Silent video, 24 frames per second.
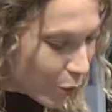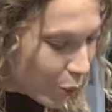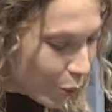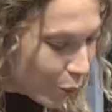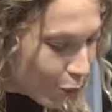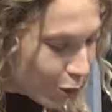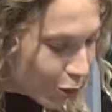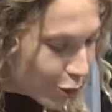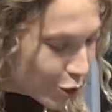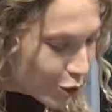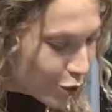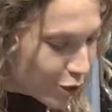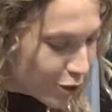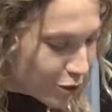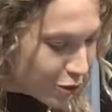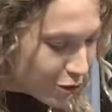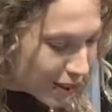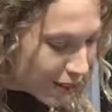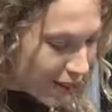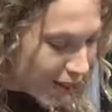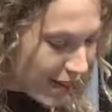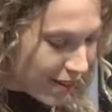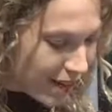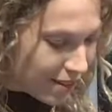all children
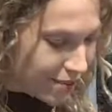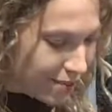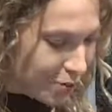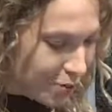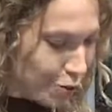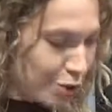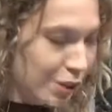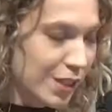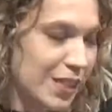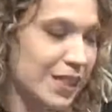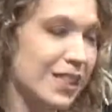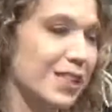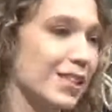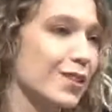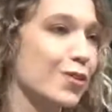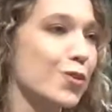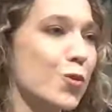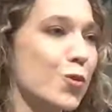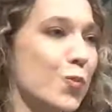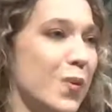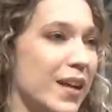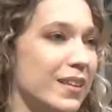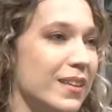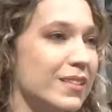have voice no
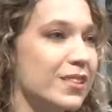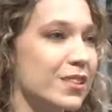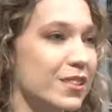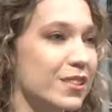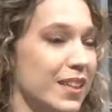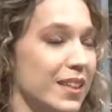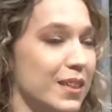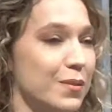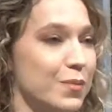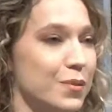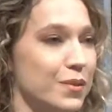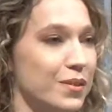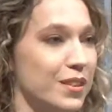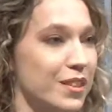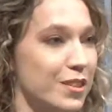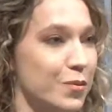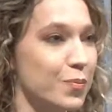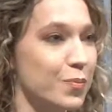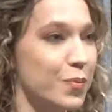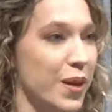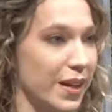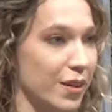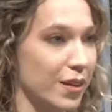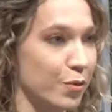matter their
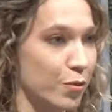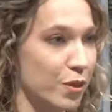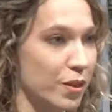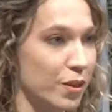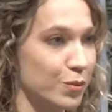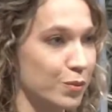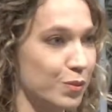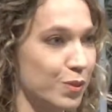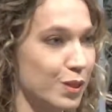background.